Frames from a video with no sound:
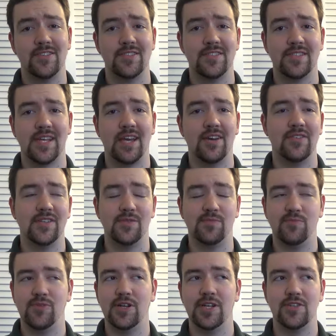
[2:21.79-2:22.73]
sound is
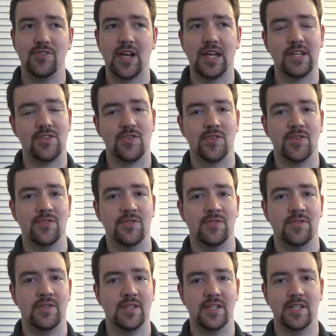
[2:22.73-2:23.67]
pretty tried and true,
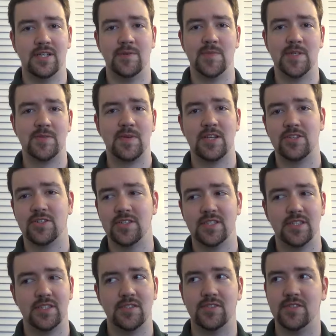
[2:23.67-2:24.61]

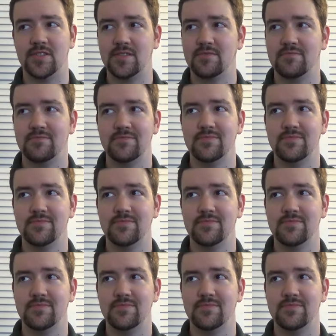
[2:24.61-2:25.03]
especially just,